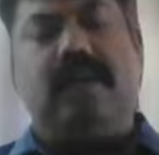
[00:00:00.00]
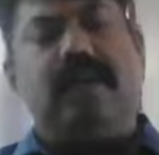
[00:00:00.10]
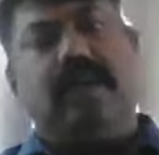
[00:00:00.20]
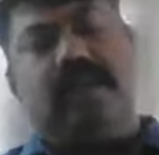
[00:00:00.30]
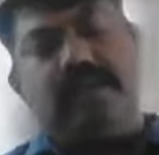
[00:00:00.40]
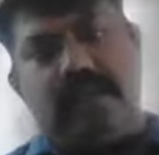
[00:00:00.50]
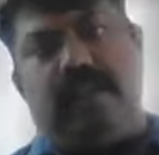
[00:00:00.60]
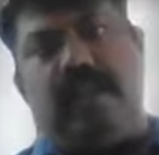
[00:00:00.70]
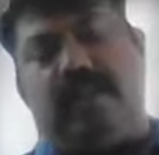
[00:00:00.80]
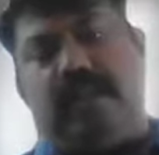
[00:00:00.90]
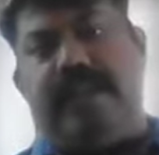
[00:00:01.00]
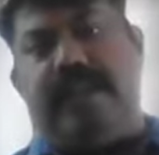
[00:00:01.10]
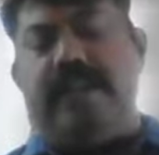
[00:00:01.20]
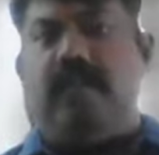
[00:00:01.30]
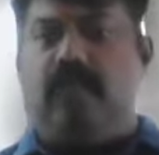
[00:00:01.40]
Yeah, see
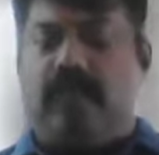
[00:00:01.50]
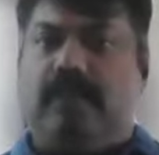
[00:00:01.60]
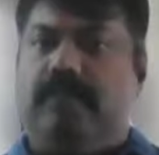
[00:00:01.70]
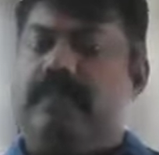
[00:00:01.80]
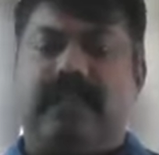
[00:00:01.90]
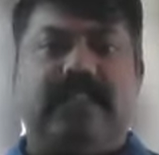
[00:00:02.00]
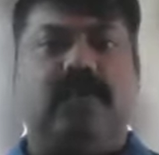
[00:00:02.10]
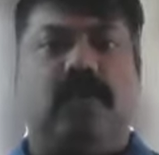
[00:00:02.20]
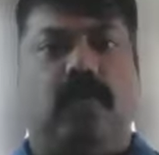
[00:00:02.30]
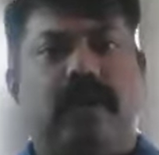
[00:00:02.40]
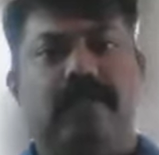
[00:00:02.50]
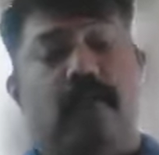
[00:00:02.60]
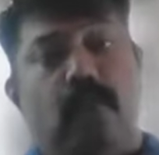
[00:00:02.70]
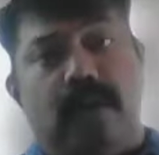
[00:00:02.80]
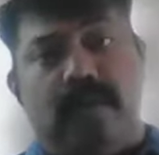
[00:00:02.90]
that in the forum, that is one
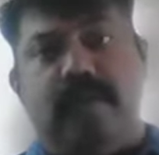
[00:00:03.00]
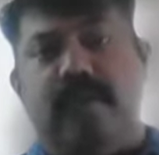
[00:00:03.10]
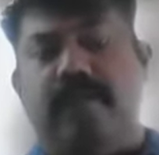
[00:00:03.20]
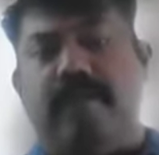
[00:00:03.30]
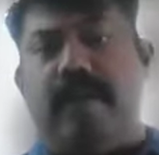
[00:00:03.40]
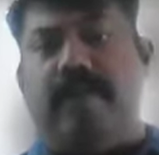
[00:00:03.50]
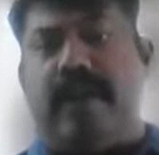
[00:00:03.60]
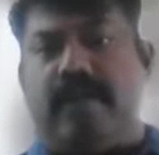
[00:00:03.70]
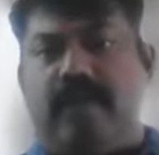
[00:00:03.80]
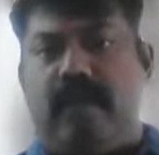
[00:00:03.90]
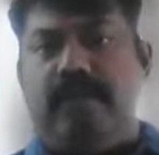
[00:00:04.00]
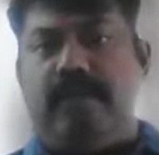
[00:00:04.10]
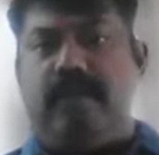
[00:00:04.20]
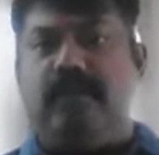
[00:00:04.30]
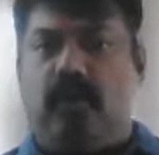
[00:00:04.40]
of the wonderful
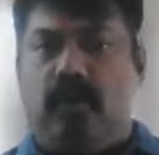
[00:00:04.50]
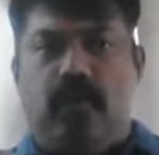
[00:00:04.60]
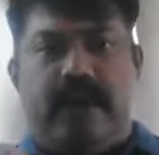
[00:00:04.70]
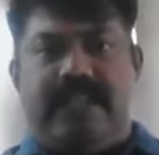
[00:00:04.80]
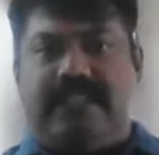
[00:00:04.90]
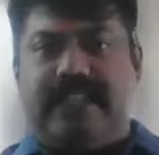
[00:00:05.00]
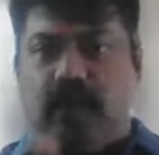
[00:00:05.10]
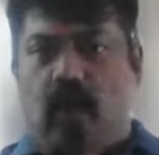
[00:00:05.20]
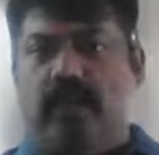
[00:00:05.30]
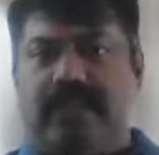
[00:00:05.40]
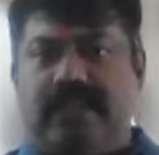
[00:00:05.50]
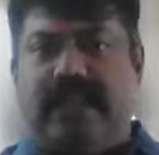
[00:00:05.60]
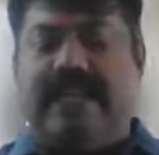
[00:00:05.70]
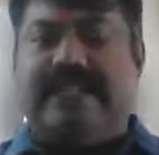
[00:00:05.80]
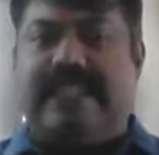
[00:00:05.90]
platform. So one is the course,
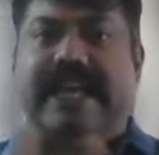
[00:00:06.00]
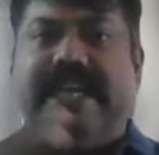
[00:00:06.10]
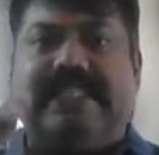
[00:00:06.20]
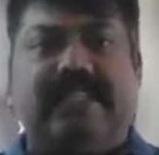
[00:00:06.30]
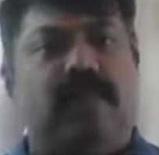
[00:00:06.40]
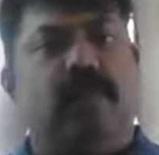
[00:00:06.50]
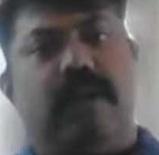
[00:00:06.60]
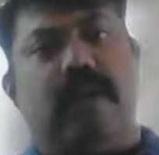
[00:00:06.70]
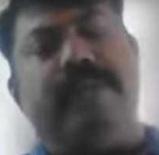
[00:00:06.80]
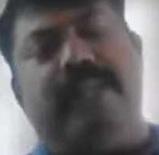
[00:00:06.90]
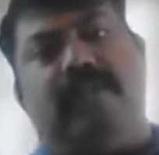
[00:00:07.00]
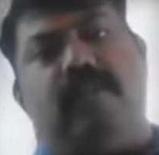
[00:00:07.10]
second is the forum.